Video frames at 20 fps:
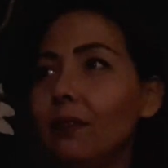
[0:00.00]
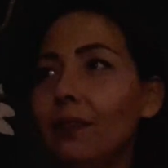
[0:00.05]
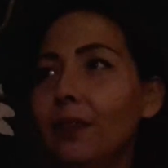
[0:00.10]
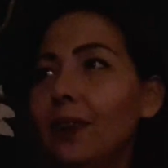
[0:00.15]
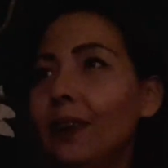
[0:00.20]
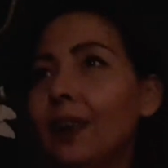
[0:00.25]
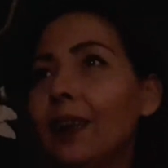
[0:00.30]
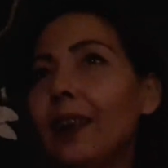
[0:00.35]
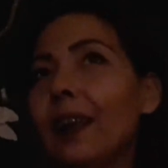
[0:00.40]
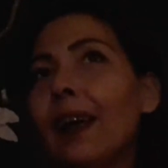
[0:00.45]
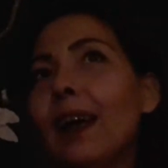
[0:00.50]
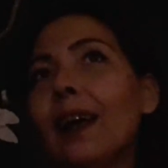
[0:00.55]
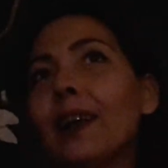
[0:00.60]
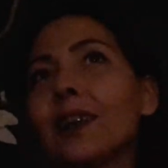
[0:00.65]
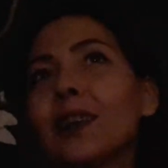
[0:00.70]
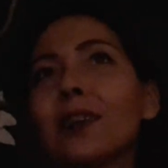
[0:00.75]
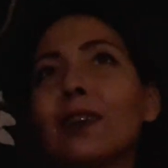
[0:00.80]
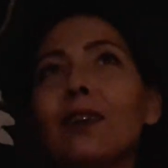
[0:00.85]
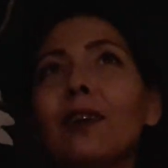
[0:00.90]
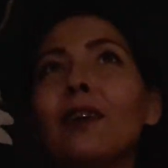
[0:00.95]

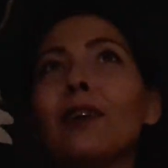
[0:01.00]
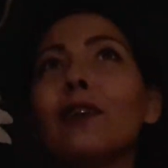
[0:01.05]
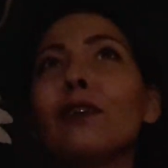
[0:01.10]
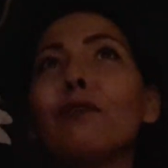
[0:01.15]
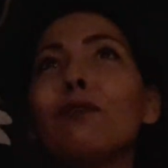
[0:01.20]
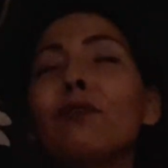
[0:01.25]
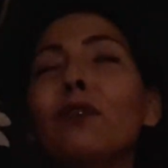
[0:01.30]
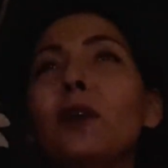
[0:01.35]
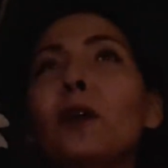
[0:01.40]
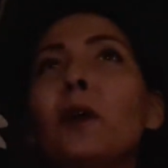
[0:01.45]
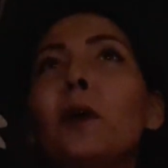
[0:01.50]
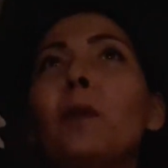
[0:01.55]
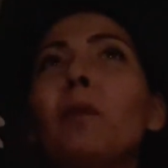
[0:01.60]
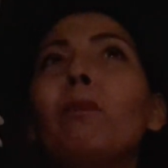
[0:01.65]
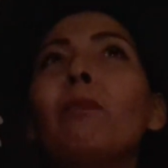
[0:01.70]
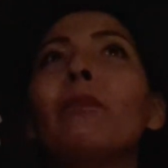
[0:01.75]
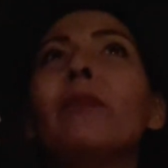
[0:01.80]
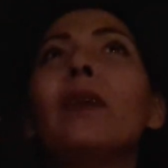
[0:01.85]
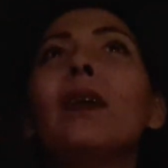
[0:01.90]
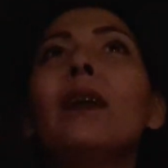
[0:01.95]
there's a lot of
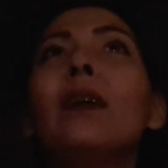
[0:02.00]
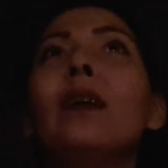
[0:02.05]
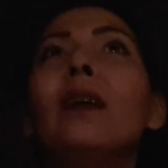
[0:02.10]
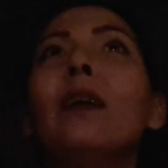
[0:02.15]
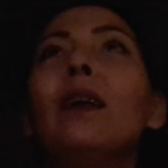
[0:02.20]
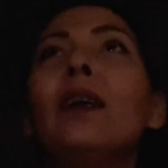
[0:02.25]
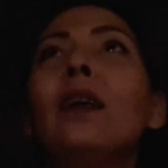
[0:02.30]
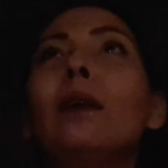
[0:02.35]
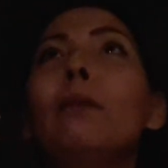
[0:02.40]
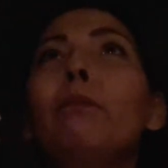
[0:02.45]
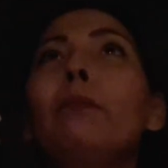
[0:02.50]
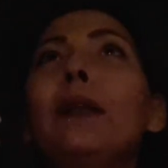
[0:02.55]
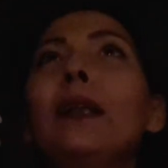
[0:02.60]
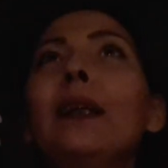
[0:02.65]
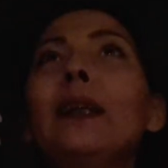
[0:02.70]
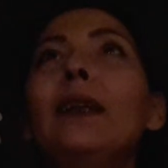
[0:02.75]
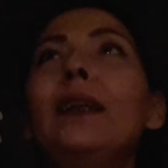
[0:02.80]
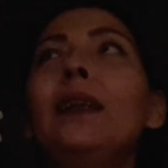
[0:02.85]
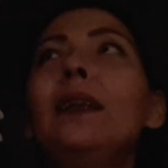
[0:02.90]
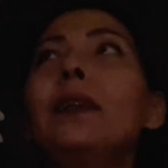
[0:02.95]

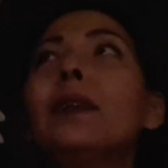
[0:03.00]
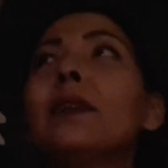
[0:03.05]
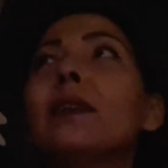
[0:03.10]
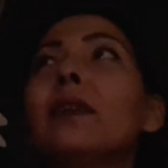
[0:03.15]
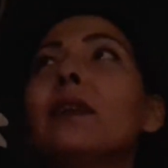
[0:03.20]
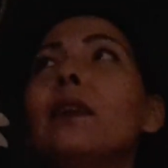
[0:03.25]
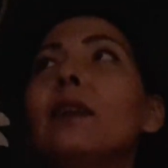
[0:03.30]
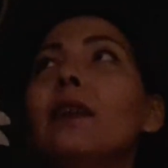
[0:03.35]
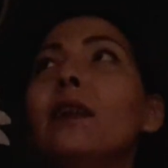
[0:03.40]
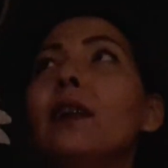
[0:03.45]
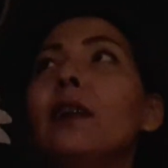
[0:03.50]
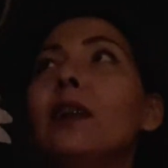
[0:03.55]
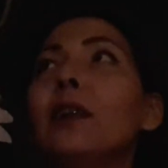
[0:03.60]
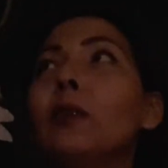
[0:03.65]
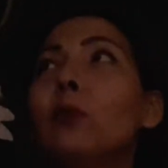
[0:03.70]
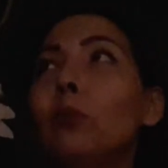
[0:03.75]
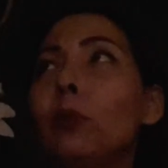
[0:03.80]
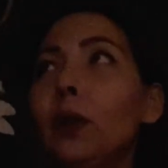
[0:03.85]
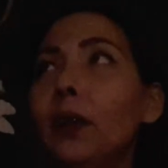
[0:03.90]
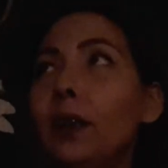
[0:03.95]
Middle East
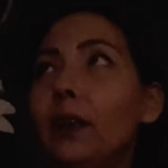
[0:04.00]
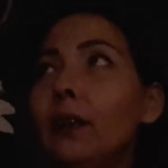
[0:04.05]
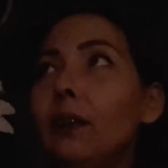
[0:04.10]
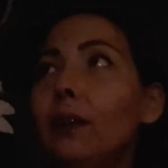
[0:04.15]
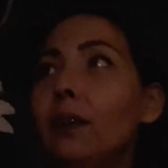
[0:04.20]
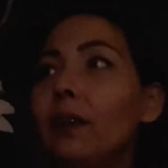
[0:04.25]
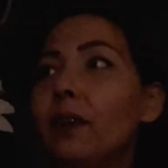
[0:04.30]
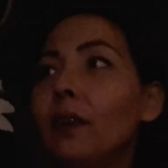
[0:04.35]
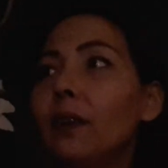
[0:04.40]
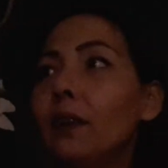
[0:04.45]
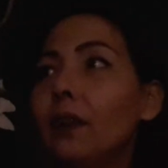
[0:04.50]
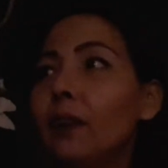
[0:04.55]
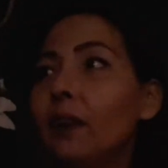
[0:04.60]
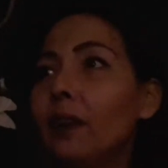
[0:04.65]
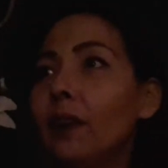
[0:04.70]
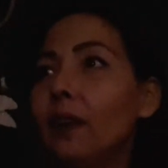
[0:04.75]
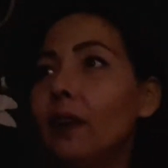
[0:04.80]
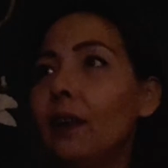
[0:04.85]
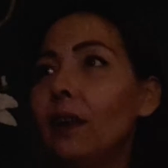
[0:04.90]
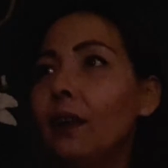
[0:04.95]
green
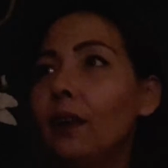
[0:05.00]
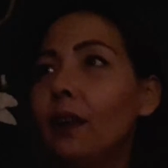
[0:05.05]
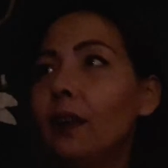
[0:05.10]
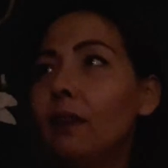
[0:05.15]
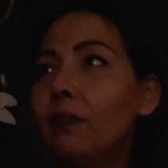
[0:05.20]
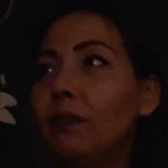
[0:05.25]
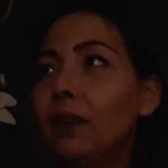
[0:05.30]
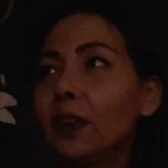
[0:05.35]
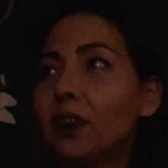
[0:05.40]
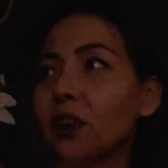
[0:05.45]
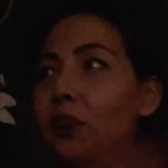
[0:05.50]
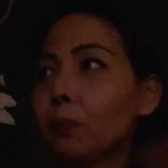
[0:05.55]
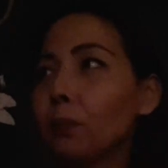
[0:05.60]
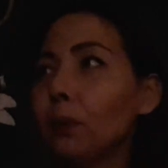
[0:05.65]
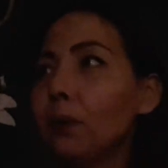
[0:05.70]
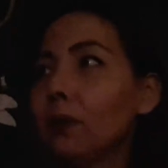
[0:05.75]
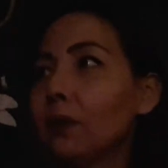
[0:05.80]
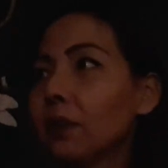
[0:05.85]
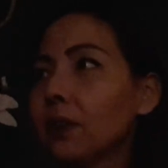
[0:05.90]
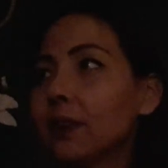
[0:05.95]

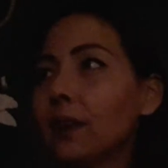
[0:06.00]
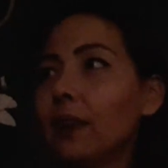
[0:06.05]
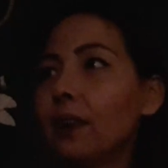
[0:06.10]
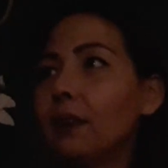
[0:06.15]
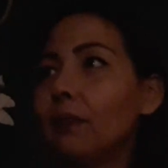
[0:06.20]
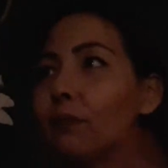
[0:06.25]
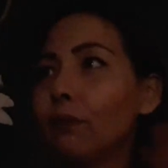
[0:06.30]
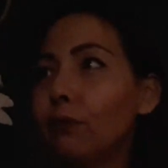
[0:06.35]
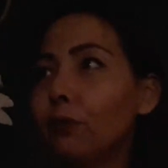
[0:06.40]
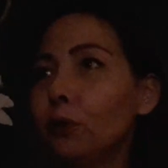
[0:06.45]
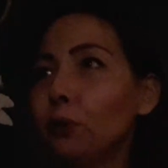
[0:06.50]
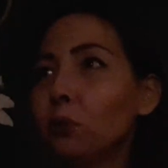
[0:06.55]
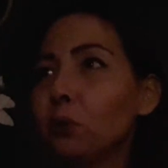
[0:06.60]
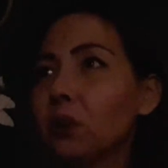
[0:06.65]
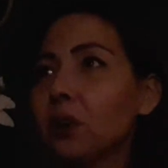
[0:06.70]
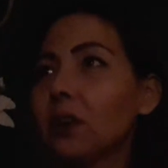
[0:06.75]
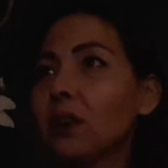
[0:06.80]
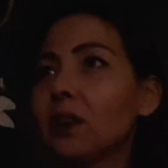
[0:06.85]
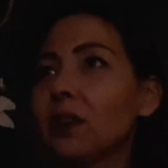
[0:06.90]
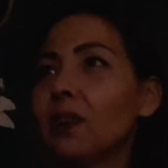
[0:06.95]
vegetables and
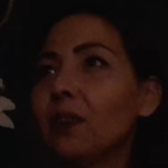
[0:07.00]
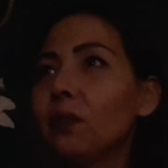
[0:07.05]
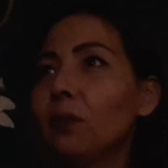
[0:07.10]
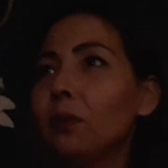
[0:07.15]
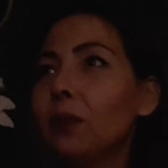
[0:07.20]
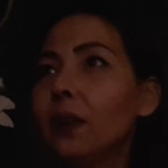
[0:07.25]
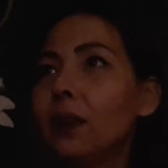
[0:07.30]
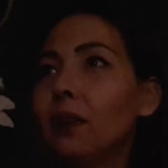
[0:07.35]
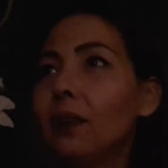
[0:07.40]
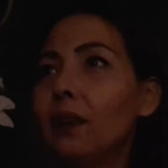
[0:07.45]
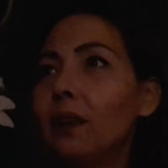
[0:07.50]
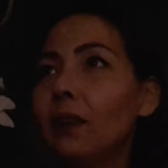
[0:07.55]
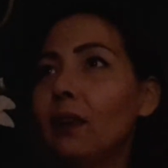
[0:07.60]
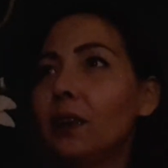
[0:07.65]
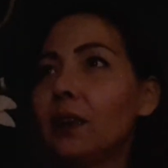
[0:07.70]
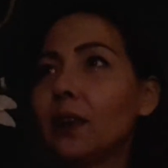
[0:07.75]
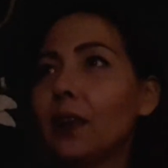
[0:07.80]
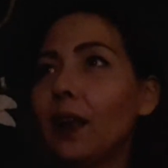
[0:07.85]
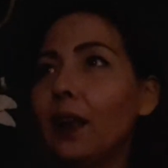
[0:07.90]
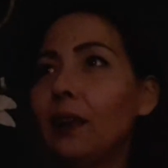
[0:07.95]
fruits and so,
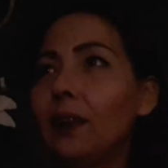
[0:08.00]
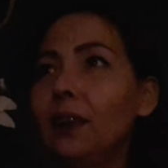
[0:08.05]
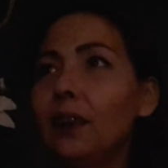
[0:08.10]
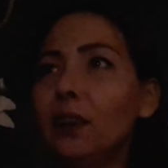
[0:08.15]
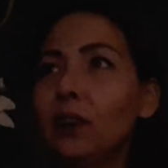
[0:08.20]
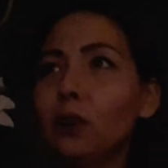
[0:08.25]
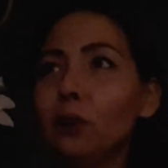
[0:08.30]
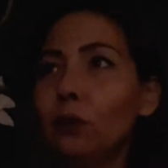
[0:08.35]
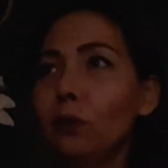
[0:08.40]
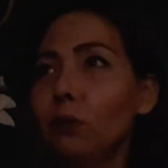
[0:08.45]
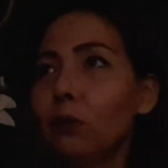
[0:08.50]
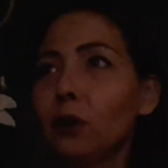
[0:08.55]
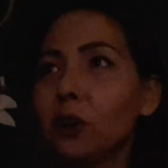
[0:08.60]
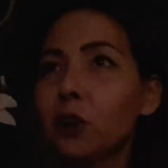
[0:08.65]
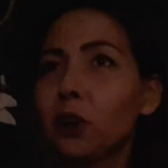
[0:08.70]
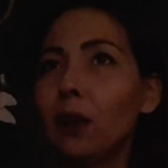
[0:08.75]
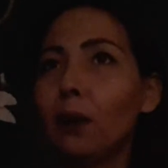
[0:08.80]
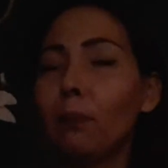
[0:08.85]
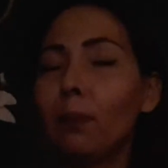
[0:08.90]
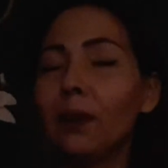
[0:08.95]
and Chinese noodle
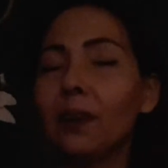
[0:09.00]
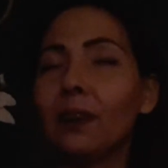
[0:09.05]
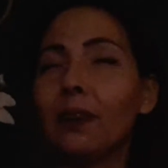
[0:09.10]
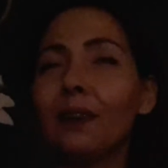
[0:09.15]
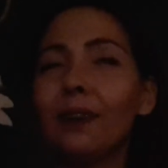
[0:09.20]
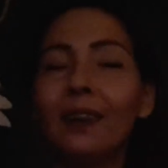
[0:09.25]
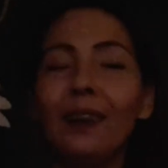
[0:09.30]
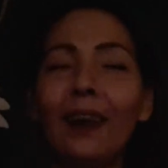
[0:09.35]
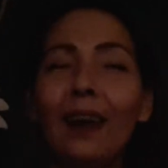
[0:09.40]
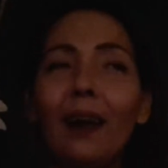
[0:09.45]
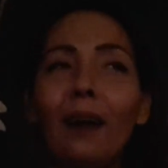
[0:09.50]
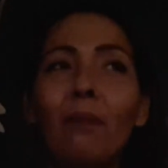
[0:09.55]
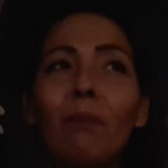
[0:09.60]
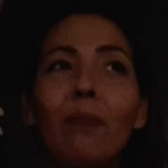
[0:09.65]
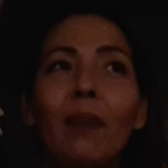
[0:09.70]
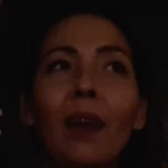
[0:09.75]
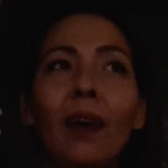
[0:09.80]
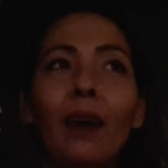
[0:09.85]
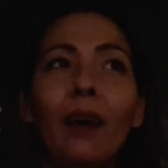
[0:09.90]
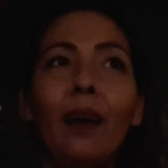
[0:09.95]
shop, and yeah,
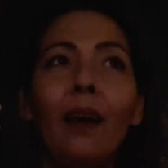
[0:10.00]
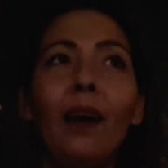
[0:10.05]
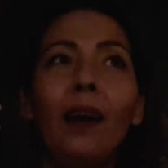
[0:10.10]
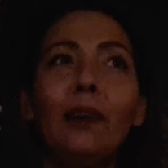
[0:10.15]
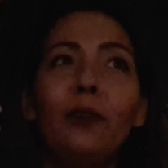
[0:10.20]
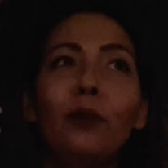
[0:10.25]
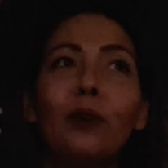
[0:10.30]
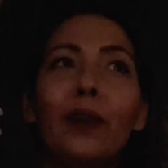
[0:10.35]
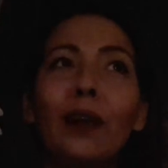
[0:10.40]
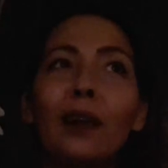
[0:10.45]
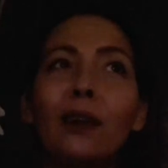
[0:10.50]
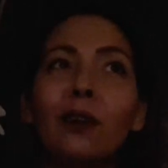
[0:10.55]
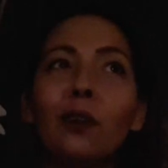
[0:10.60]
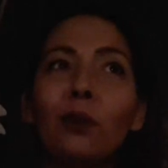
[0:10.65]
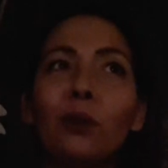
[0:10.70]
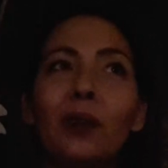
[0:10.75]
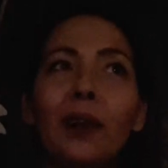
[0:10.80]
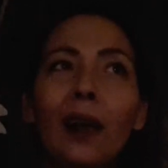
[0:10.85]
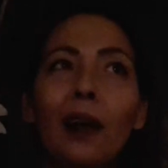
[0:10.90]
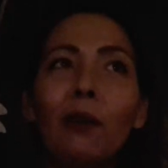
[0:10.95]
and you can
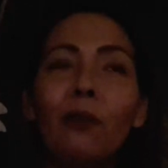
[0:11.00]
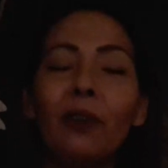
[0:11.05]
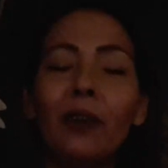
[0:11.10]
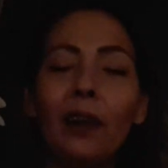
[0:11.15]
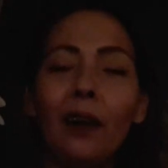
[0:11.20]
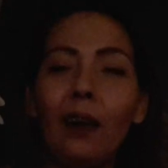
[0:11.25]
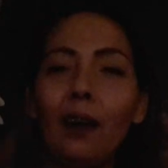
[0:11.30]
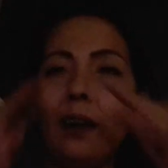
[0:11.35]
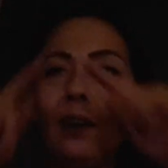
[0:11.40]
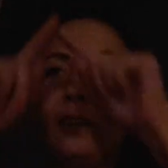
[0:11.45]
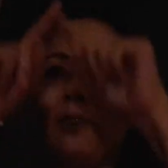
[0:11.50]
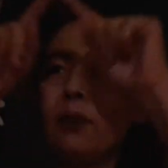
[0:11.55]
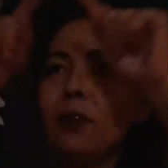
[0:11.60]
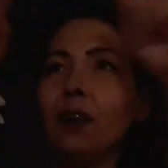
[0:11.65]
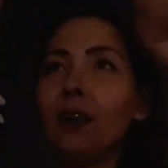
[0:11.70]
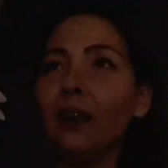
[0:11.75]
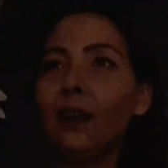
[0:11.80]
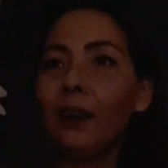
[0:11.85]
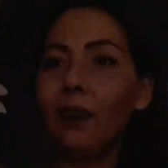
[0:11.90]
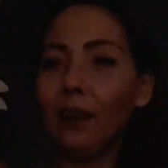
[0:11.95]
go down there and you
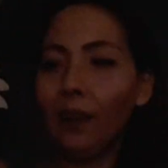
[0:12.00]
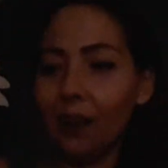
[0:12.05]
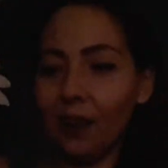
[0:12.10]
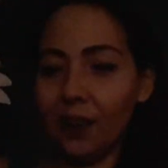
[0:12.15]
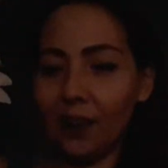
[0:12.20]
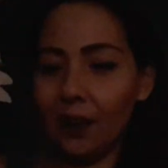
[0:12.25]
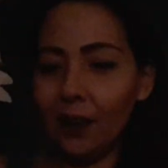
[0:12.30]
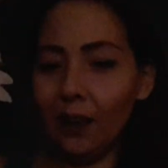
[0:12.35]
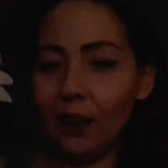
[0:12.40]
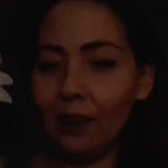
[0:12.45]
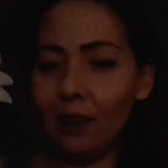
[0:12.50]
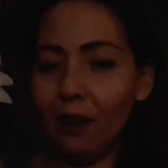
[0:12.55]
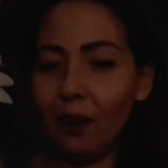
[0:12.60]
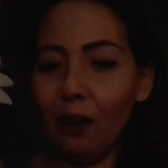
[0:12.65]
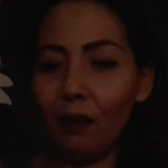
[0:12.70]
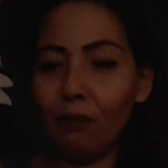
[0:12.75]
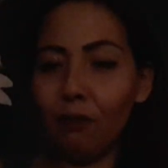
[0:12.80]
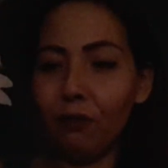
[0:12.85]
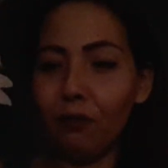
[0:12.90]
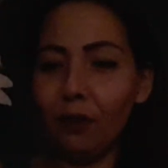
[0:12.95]
can get a sheet
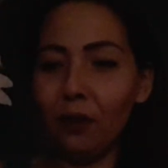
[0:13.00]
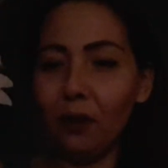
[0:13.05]
of